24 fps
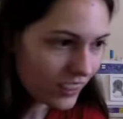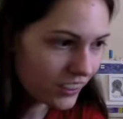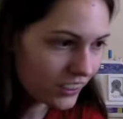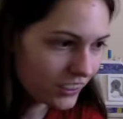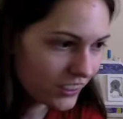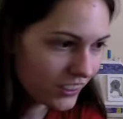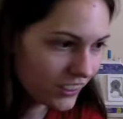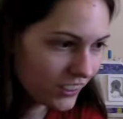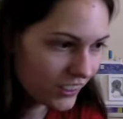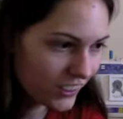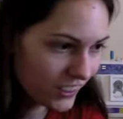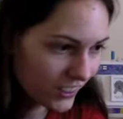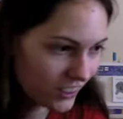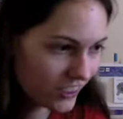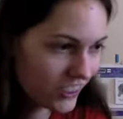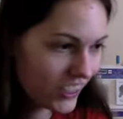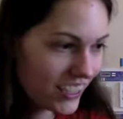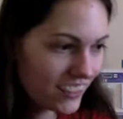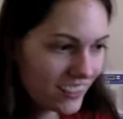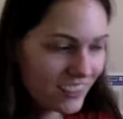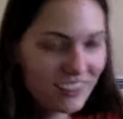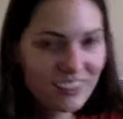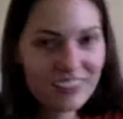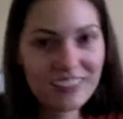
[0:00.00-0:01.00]
She
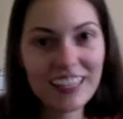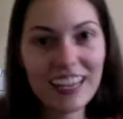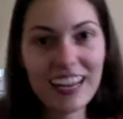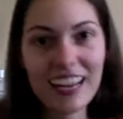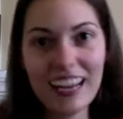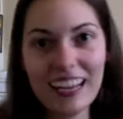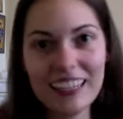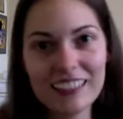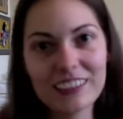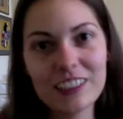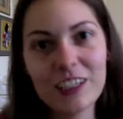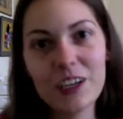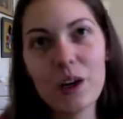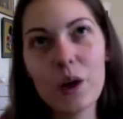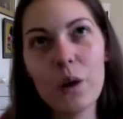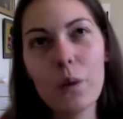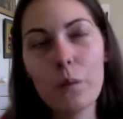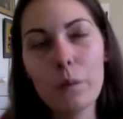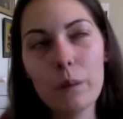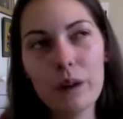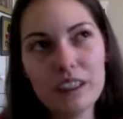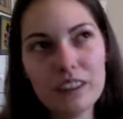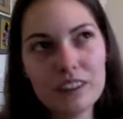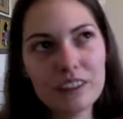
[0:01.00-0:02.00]
suggests that
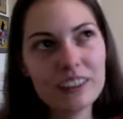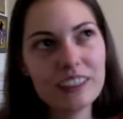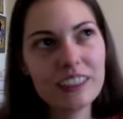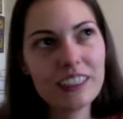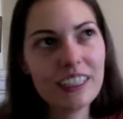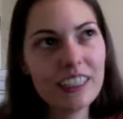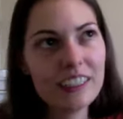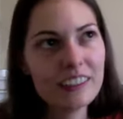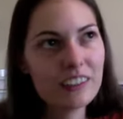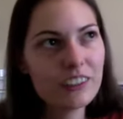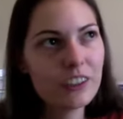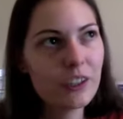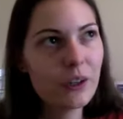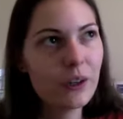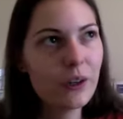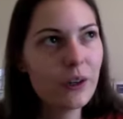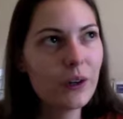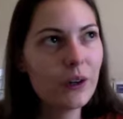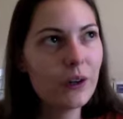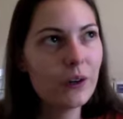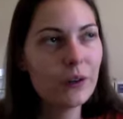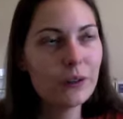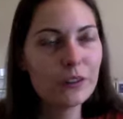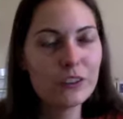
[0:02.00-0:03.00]
once she gets
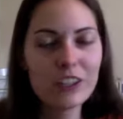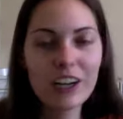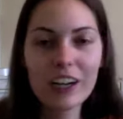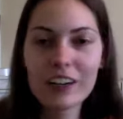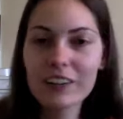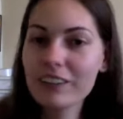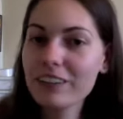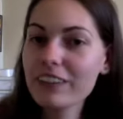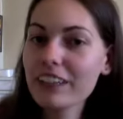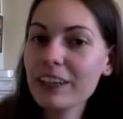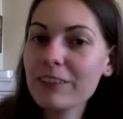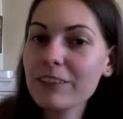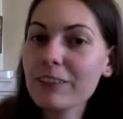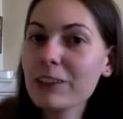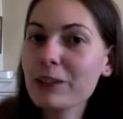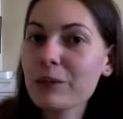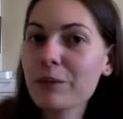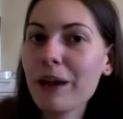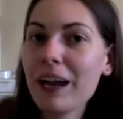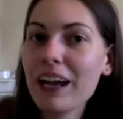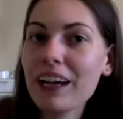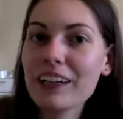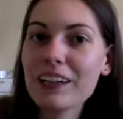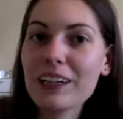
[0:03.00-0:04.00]
her chakra levels
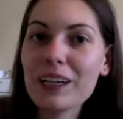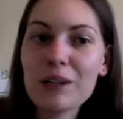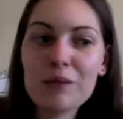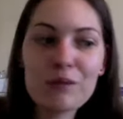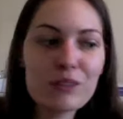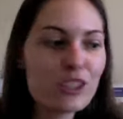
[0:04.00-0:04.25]
back up,